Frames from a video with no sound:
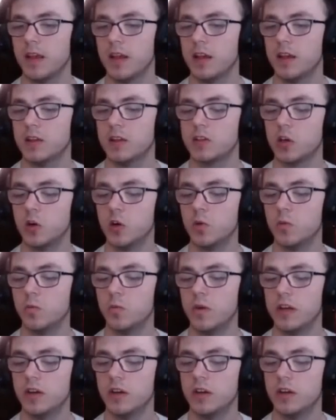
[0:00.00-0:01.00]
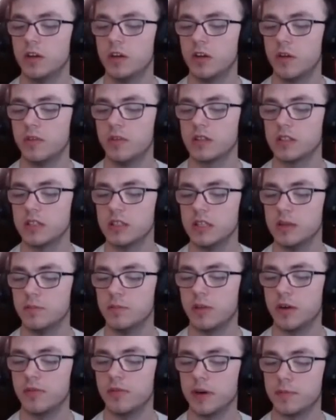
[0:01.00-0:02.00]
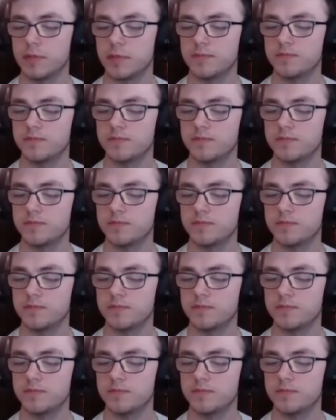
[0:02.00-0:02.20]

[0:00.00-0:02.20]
So we could obviously buff up.